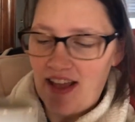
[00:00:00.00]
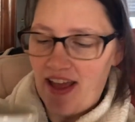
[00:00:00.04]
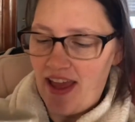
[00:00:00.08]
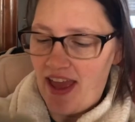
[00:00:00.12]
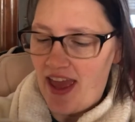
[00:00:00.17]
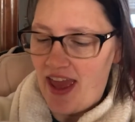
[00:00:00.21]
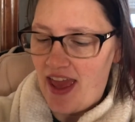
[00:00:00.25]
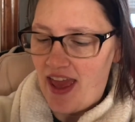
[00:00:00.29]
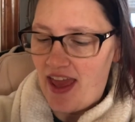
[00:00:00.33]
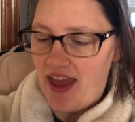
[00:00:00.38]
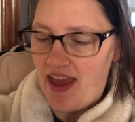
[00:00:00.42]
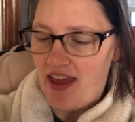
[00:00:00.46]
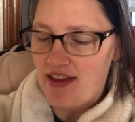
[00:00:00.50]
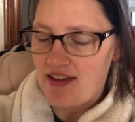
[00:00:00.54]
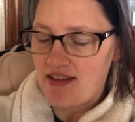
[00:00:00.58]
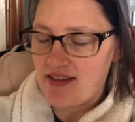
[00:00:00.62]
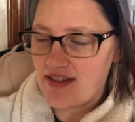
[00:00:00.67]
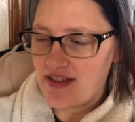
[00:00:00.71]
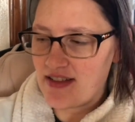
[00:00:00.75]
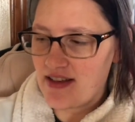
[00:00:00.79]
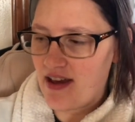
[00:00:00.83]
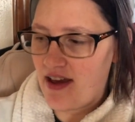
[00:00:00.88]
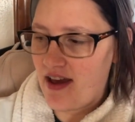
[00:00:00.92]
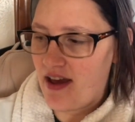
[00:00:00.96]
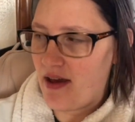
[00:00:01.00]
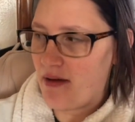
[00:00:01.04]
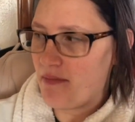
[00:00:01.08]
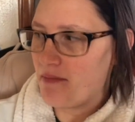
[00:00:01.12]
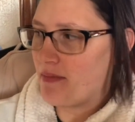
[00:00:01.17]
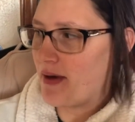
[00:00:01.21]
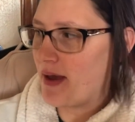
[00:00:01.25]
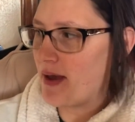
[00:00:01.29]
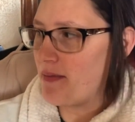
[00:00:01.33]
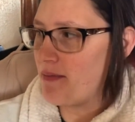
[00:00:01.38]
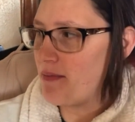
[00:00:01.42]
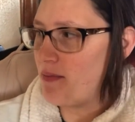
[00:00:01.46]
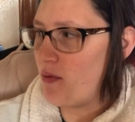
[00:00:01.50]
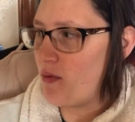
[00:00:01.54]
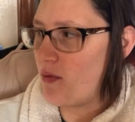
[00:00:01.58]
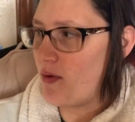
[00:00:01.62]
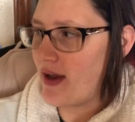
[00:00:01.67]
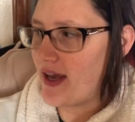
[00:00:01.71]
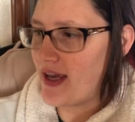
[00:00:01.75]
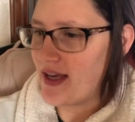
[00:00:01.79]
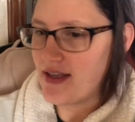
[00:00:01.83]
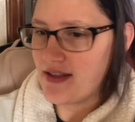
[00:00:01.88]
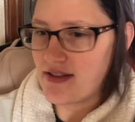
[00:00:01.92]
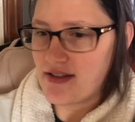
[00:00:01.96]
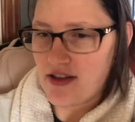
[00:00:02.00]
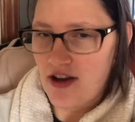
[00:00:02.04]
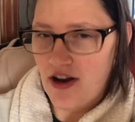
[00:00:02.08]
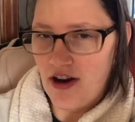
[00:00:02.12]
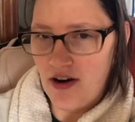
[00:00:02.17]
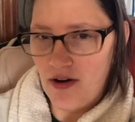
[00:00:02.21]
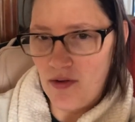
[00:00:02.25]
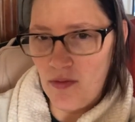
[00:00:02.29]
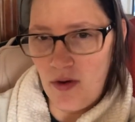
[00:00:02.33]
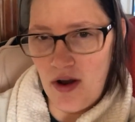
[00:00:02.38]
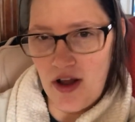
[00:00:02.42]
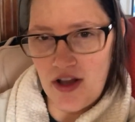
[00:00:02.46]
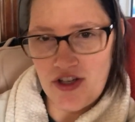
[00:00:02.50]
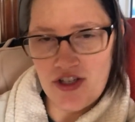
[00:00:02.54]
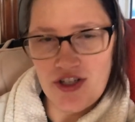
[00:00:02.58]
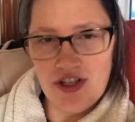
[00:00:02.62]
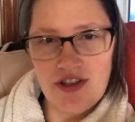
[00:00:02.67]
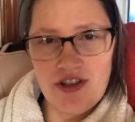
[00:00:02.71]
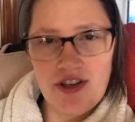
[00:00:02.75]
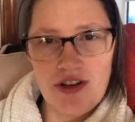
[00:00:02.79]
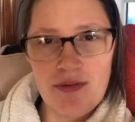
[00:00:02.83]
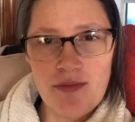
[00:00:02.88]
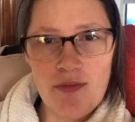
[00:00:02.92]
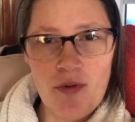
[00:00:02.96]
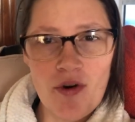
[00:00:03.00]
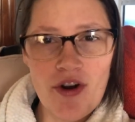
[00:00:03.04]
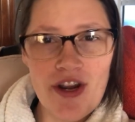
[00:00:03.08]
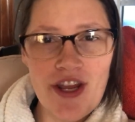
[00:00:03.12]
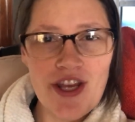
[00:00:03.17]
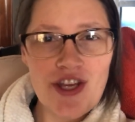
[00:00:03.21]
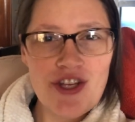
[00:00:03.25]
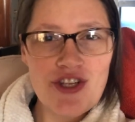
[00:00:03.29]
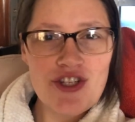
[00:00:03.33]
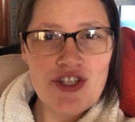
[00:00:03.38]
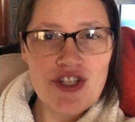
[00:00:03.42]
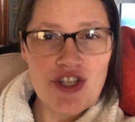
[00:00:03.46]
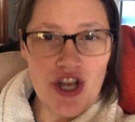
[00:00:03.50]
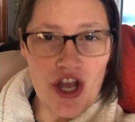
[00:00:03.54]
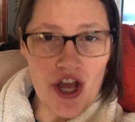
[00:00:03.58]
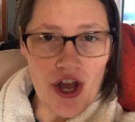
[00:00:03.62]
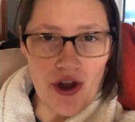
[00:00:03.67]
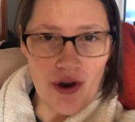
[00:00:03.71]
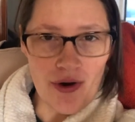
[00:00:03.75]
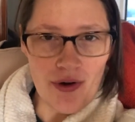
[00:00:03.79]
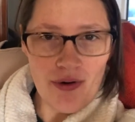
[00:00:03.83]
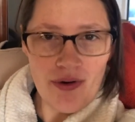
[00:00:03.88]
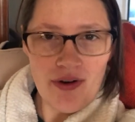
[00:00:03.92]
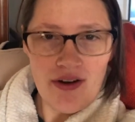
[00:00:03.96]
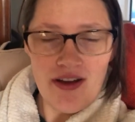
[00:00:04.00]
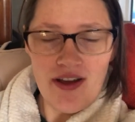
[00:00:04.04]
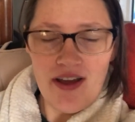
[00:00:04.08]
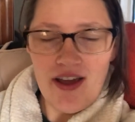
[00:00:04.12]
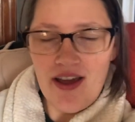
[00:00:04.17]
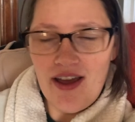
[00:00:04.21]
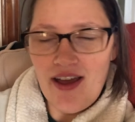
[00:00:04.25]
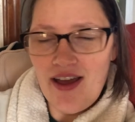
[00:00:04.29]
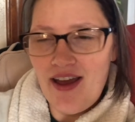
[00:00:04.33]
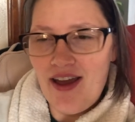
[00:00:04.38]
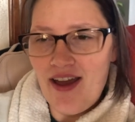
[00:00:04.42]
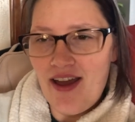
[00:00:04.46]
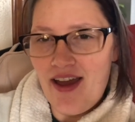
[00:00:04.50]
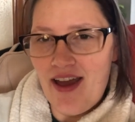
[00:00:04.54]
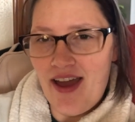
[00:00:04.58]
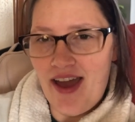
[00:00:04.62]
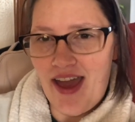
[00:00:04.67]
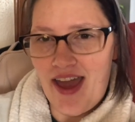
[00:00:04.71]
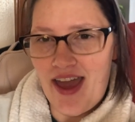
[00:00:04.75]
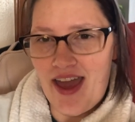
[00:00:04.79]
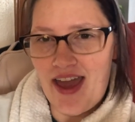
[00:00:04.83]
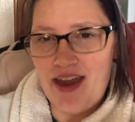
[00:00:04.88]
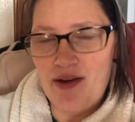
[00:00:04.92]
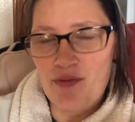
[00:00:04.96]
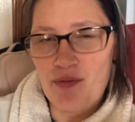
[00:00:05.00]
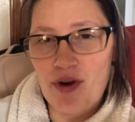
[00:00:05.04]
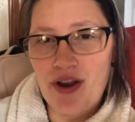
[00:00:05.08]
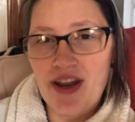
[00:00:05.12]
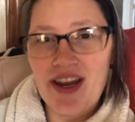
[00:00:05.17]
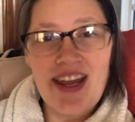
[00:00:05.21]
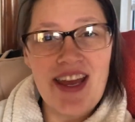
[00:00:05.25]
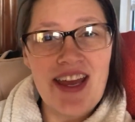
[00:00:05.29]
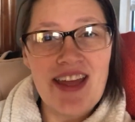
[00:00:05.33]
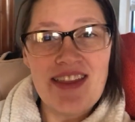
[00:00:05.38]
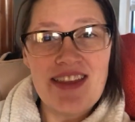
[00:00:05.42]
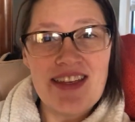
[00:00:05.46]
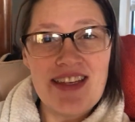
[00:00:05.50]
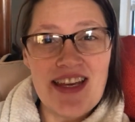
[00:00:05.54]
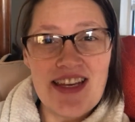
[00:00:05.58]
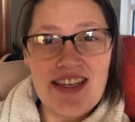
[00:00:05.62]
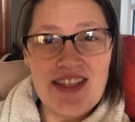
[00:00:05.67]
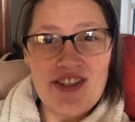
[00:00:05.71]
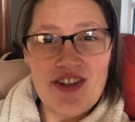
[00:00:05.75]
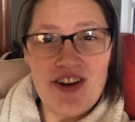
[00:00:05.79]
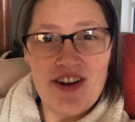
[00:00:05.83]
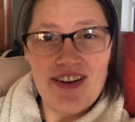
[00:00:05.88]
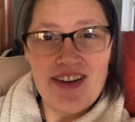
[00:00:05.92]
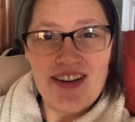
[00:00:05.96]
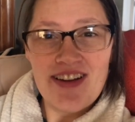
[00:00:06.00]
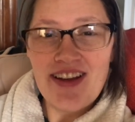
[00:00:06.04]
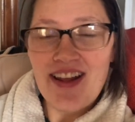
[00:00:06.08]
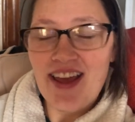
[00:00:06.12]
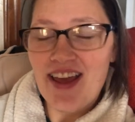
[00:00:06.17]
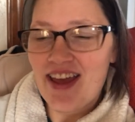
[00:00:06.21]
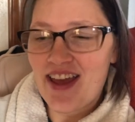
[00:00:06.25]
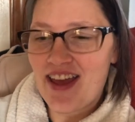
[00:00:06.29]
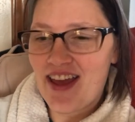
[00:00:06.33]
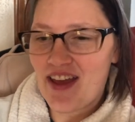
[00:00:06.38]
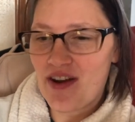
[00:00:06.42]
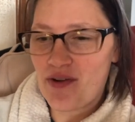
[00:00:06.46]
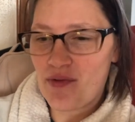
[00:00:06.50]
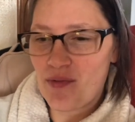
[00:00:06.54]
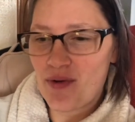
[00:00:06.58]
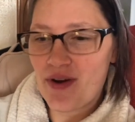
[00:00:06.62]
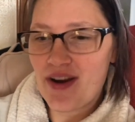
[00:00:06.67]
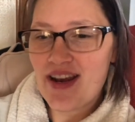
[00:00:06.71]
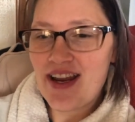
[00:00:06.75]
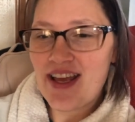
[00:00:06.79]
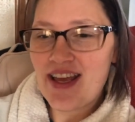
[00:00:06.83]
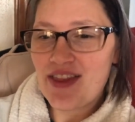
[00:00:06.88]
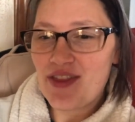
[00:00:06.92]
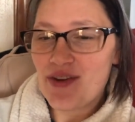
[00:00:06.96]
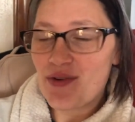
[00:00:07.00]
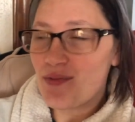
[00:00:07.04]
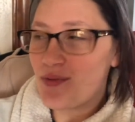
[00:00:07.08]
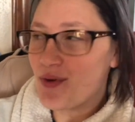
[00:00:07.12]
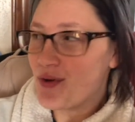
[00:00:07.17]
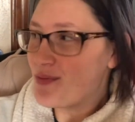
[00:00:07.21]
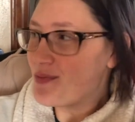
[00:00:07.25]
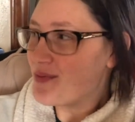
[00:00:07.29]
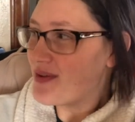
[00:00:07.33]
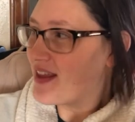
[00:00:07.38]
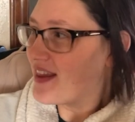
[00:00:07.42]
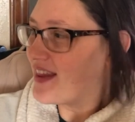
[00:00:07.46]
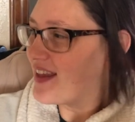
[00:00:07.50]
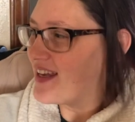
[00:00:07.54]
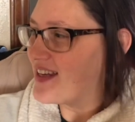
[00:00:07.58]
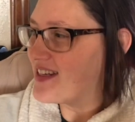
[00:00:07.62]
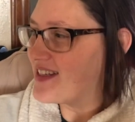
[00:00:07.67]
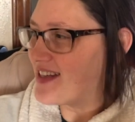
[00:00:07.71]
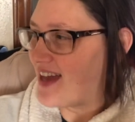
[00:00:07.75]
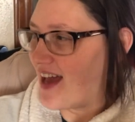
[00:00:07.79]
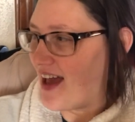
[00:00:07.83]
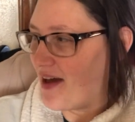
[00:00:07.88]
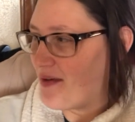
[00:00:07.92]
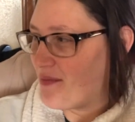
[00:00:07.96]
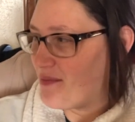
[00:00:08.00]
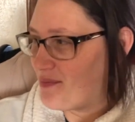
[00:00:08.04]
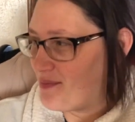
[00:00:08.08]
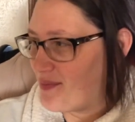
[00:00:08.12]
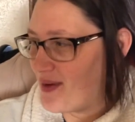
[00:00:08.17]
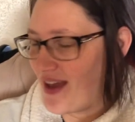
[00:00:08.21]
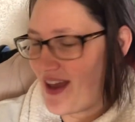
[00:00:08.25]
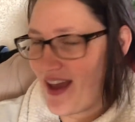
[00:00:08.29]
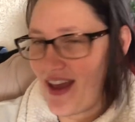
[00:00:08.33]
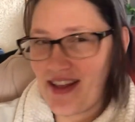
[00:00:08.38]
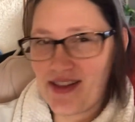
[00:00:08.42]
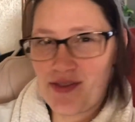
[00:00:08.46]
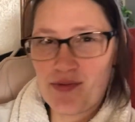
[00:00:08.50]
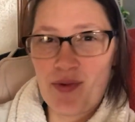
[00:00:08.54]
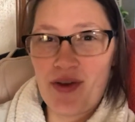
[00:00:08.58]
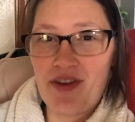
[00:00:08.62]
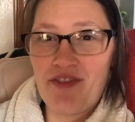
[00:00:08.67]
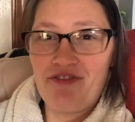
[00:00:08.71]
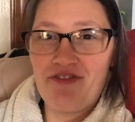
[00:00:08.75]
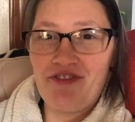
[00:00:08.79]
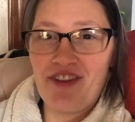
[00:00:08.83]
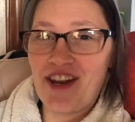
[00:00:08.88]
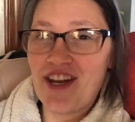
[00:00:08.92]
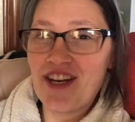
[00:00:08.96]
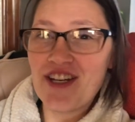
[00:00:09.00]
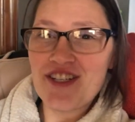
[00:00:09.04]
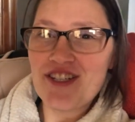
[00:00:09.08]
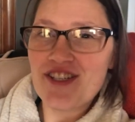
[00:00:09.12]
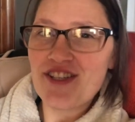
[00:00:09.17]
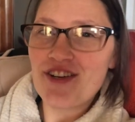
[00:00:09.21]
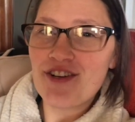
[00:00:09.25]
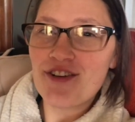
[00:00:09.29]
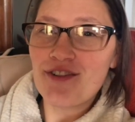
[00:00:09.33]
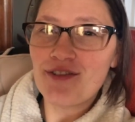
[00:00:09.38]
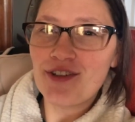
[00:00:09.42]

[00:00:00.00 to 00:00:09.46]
and um, my boys are watching their morning show, and we're gonna get the day started, and we're gonna get the room cleaned up because we finished their